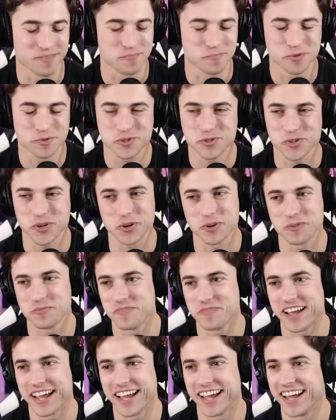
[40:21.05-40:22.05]
problem
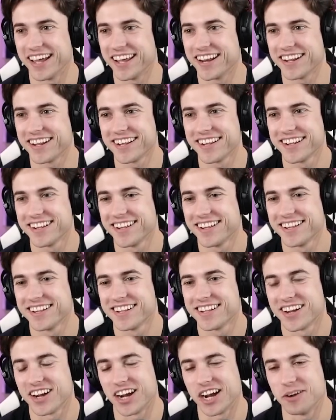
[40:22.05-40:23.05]
Swords Dancing and
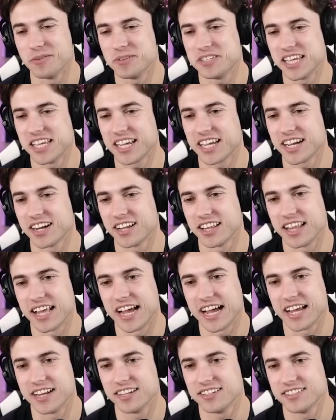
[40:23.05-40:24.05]
Bitter Blading, and
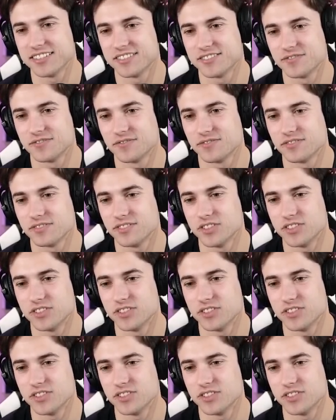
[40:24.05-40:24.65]
finishing with a Shadow